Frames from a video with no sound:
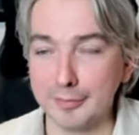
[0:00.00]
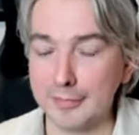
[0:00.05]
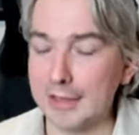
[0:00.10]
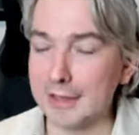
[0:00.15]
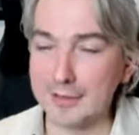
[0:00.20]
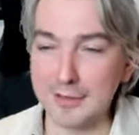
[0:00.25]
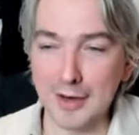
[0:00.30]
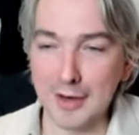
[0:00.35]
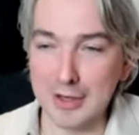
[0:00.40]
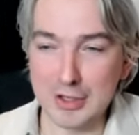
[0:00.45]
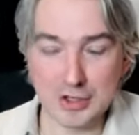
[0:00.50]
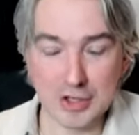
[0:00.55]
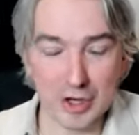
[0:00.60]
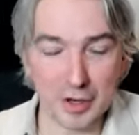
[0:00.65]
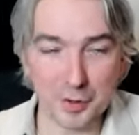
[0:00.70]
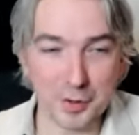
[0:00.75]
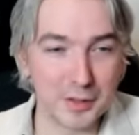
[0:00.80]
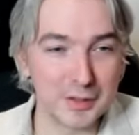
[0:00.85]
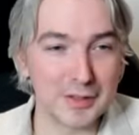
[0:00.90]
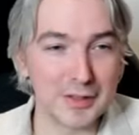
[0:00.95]
It's not
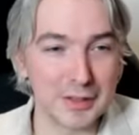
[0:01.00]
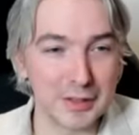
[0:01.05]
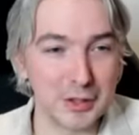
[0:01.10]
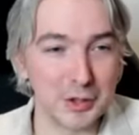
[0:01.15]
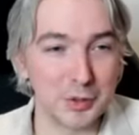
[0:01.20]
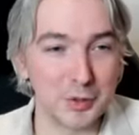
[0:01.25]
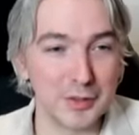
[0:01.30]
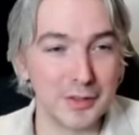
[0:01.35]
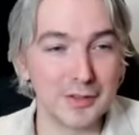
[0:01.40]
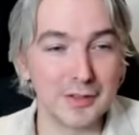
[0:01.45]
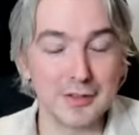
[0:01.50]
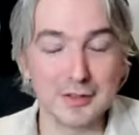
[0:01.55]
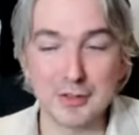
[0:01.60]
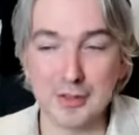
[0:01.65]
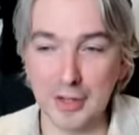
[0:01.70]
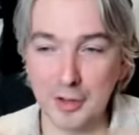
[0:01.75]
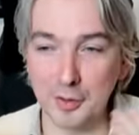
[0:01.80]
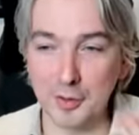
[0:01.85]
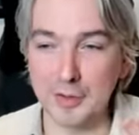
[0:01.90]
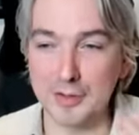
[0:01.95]
generous to you. It's a
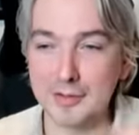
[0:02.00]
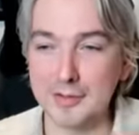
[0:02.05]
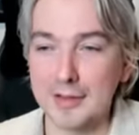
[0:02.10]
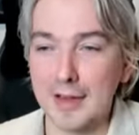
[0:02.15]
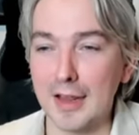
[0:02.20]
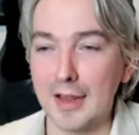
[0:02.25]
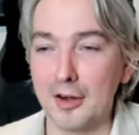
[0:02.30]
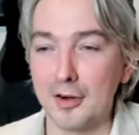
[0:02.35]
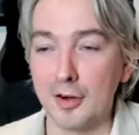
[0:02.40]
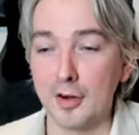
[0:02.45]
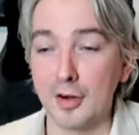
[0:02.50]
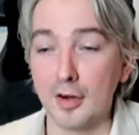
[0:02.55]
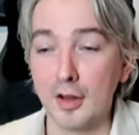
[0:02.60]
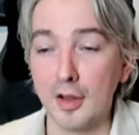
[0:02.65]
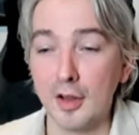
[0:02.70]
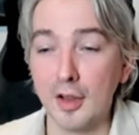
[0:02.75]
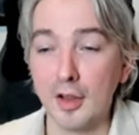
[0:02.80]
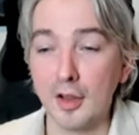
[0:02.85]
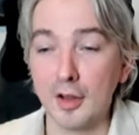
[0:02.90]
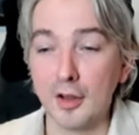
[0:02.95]
generous standard
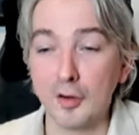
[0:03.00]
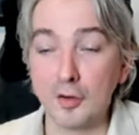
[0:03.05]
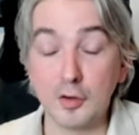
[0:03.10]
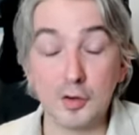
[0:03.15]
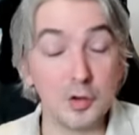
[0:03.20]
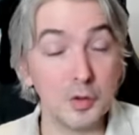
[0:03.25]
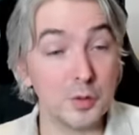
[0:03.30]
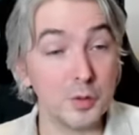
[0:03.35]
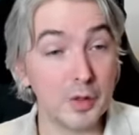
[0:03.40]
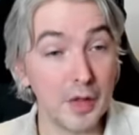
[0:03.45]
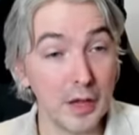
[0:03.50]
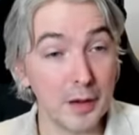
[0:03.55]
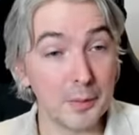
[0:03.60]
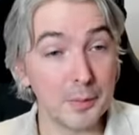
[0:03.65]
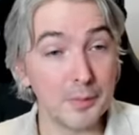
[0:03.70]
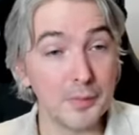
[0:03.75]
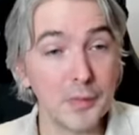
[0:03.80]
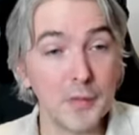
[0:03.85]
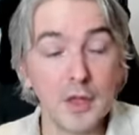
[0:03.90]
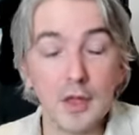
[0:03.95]
to
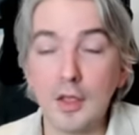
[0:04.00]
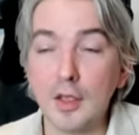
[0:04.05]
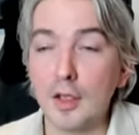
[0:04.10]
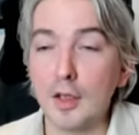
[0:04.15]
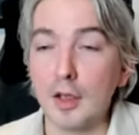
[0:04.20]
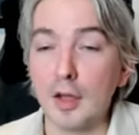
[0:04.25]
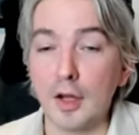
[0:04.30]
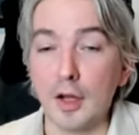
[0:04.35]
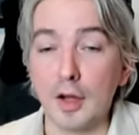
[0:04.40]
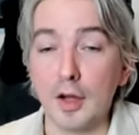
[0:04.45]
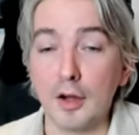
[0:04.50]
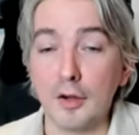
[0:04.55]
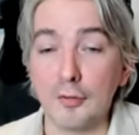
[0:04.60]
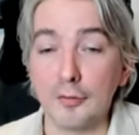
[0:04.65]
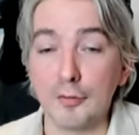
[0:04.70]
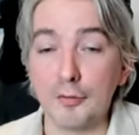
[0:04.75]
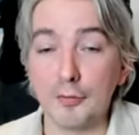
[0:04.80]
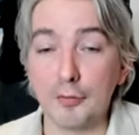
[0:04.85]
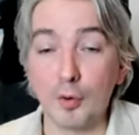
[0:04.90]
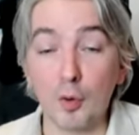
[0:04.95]
them uh,
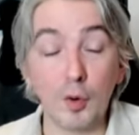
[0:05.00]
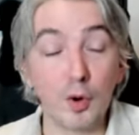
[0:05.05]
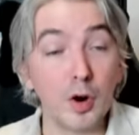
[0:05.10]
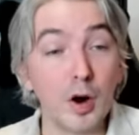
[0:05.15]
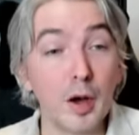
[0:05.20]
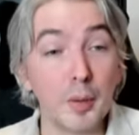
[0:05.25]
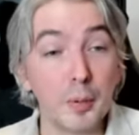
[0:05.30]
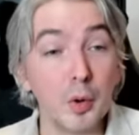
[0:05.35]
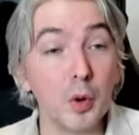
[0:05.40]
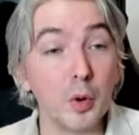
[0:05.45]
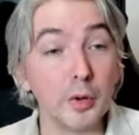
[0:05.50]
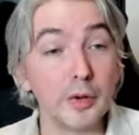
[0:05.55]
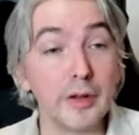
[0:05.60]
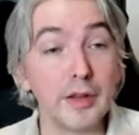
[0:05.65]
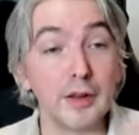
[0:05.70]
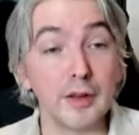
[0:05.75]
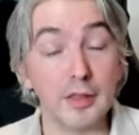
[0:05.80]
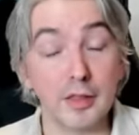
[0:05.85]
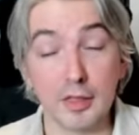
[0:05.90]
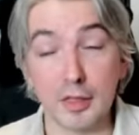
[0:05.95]
for
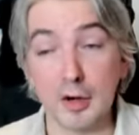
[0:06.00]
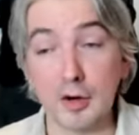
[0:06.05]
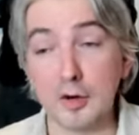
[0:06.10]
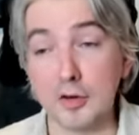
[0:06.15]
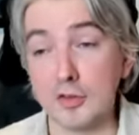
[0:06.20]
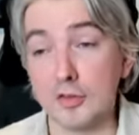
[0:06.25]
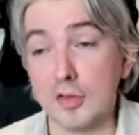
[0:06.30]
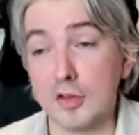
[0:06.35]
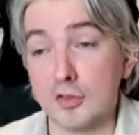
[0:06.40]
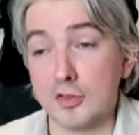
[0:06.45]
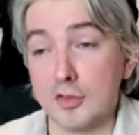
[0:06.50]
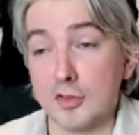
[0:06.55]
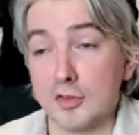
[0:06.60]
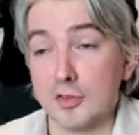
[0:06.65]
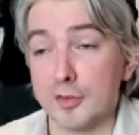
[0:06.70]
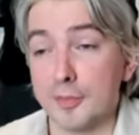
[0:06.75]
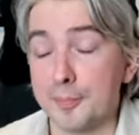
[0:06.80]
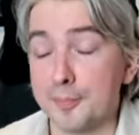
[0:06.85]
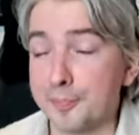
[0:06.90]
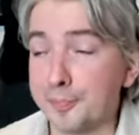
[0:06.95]
upholding their
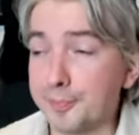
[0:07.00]
decisions.